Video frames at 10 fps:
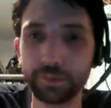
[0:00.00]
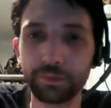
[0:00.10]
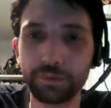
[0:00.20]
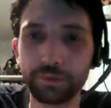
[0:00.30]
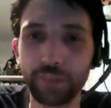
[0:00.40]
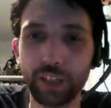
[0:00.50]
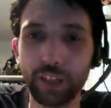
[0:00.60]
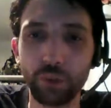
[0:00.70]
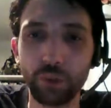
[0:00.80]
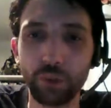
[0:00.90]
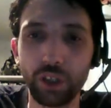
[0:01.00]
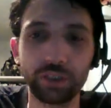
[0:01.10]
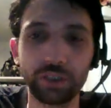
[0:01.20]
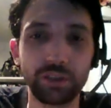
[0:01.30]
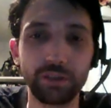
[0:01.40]
Next one.
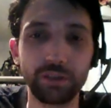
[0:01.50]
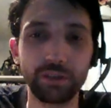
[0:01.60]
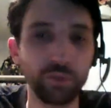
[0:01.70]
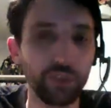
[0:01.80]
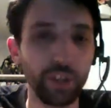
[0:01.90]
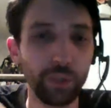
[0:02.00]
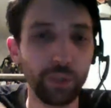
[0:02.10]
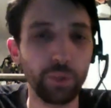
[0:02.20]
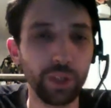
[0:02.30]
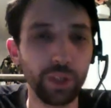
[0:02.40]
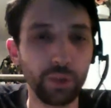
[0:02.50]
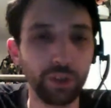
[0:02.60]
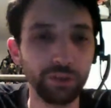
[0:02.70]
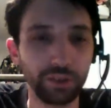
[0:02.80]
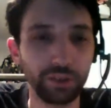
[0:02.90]
Does anybody want to pick
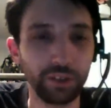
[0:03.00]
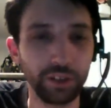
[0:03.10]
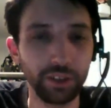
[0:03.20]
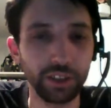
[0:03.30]
one? Because I did.